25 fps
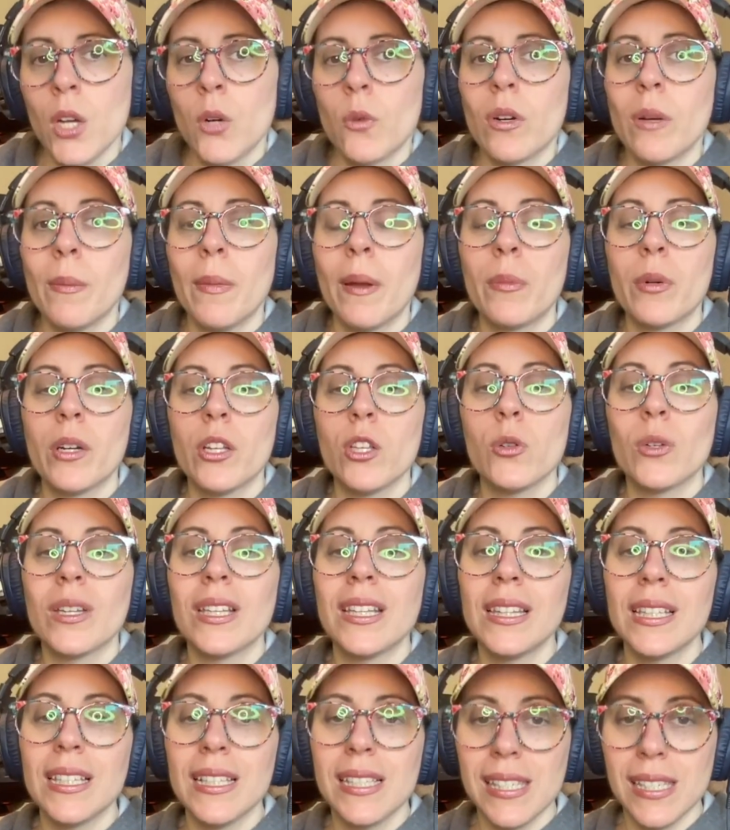Remember, you
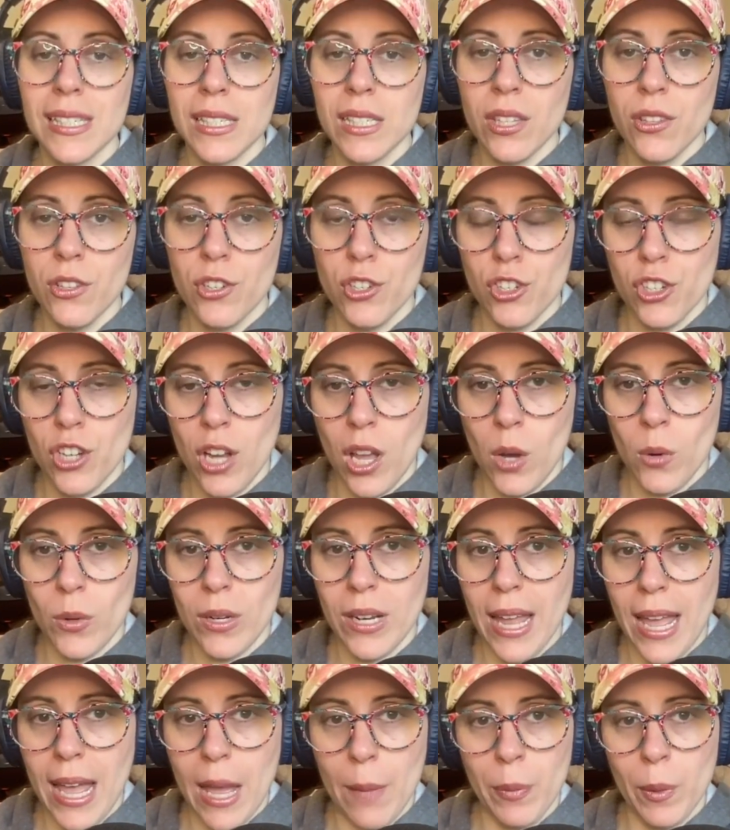can listen to the show
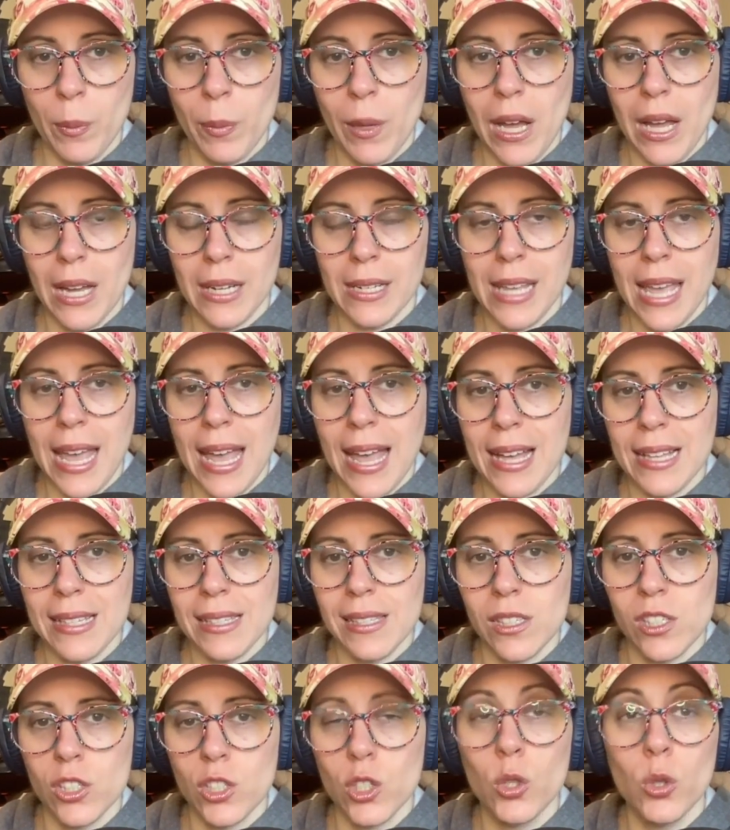in Apple
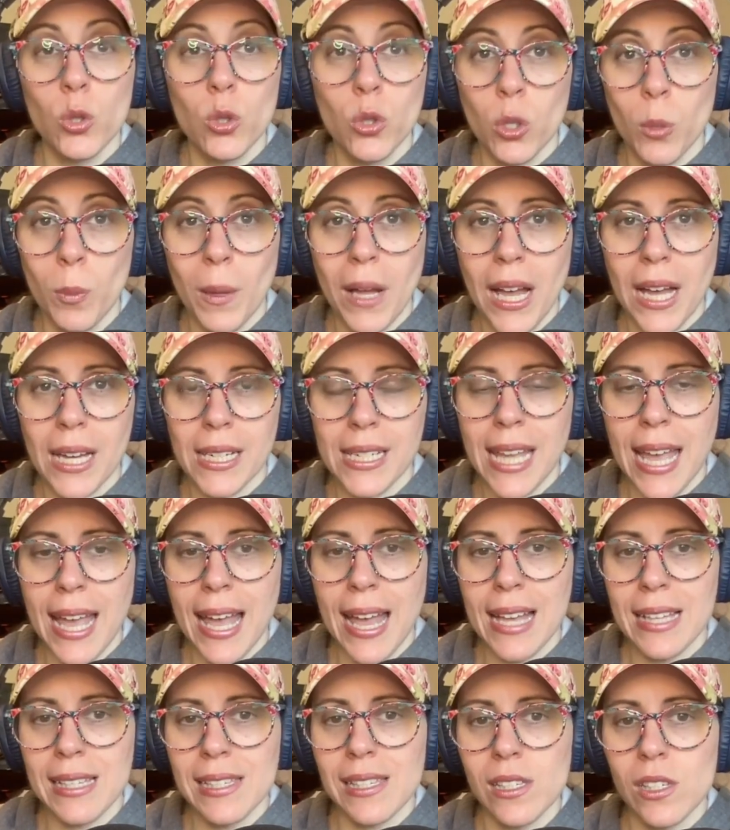Podcasts, Google
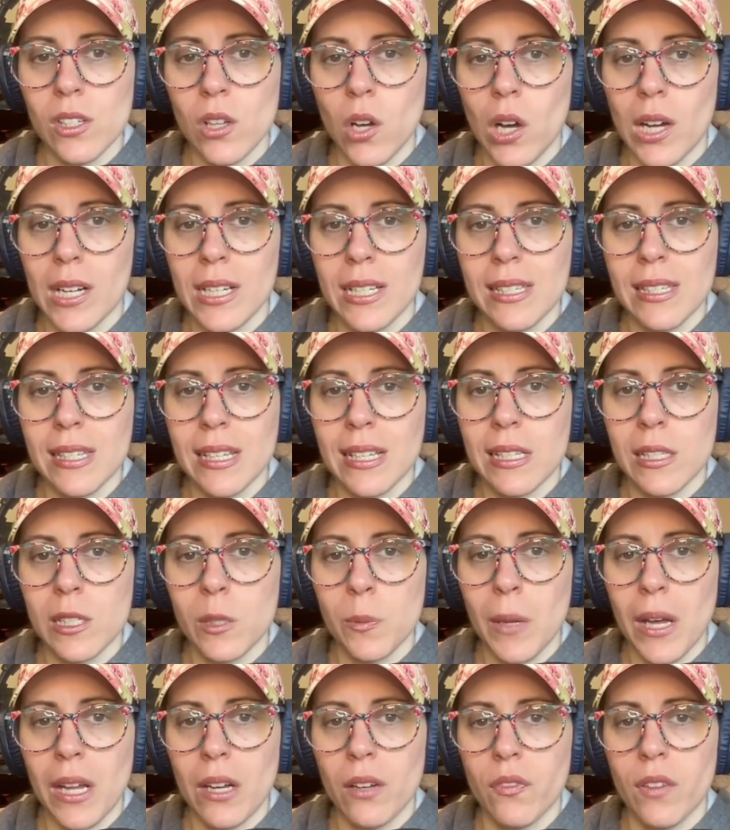Podcasts, Odyssey,
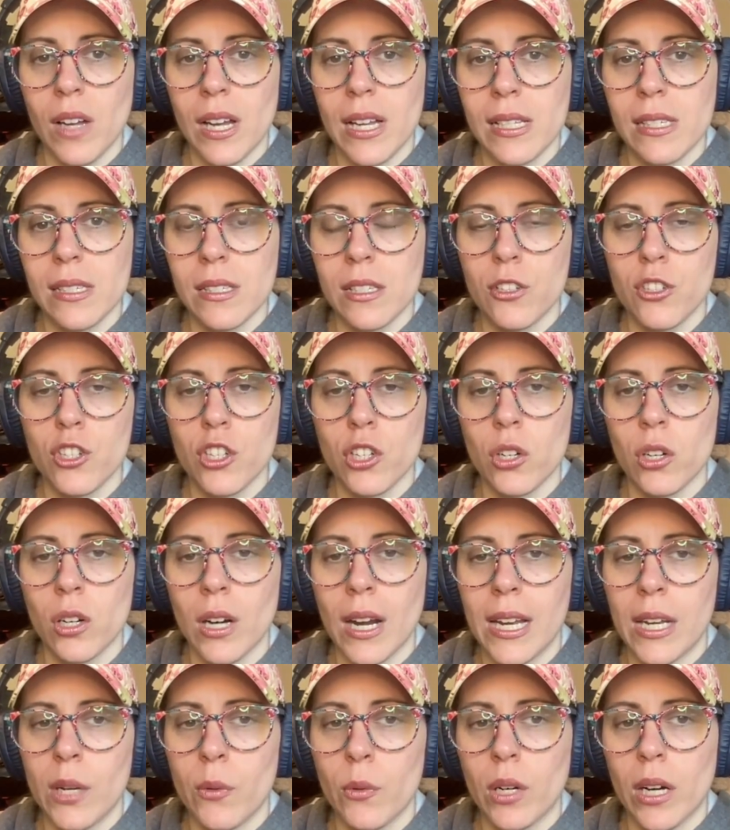Spotify, Stitcher,
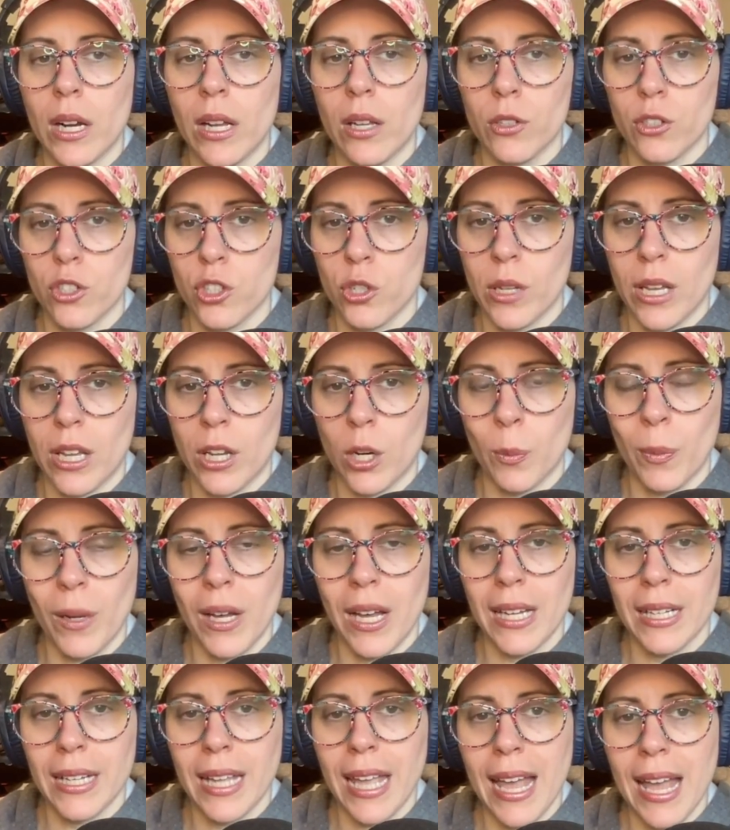or anywhere else you get your
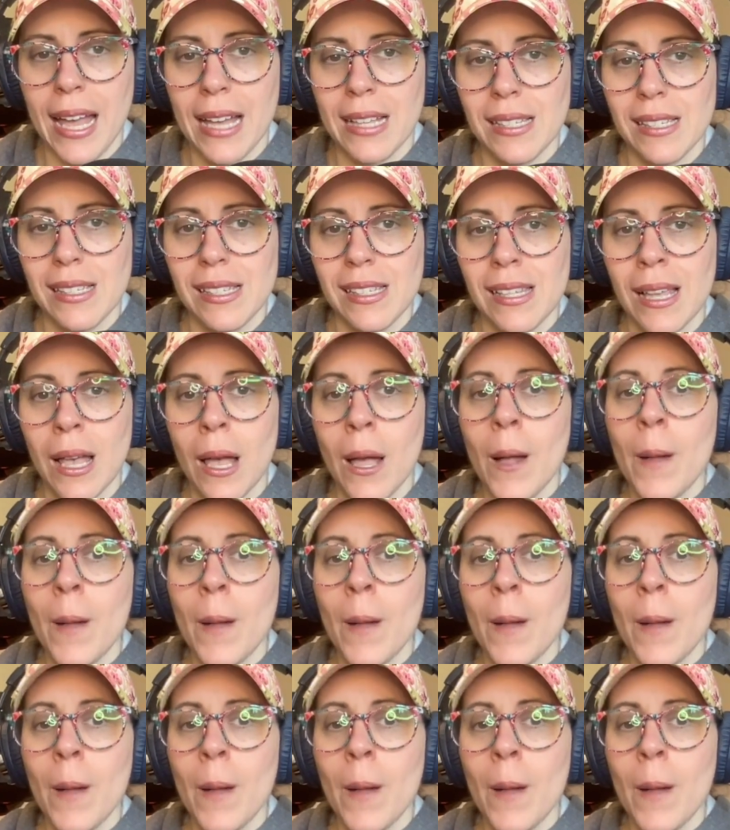podcasts.